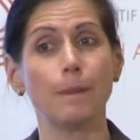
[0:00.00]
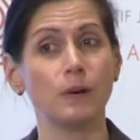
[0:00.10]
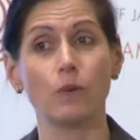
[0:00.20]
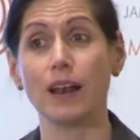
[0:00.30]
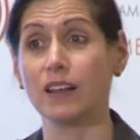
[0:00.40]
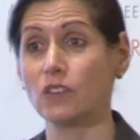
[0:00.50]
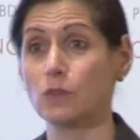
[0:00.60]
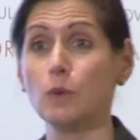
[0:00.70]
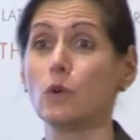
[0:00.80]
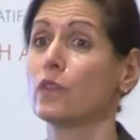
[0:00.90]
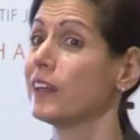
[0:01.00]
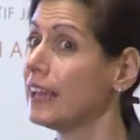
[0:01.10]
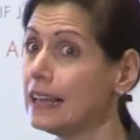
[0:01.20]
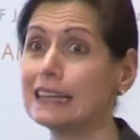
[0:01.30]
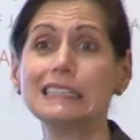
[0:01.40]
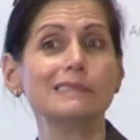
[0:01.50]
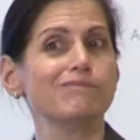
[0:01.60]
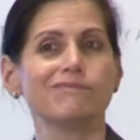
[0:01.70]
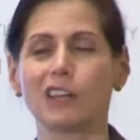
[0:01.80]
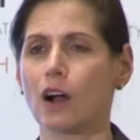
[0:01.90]
up and running smoothly,
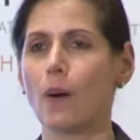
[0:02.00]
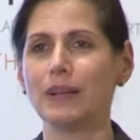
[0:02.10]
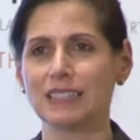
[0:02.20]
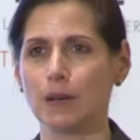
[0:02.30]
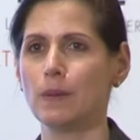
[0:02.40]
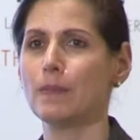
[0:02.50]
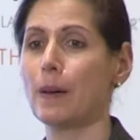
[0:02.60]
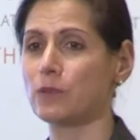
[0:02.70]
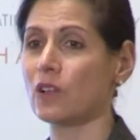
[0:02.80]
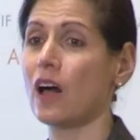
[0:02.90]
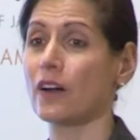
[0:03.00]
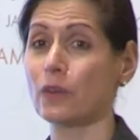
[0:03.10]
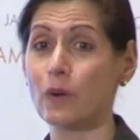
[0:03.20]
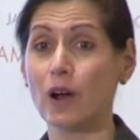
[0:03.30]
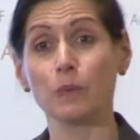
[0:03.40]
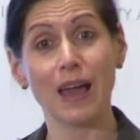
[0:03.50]
there are always going to be bumps along the road.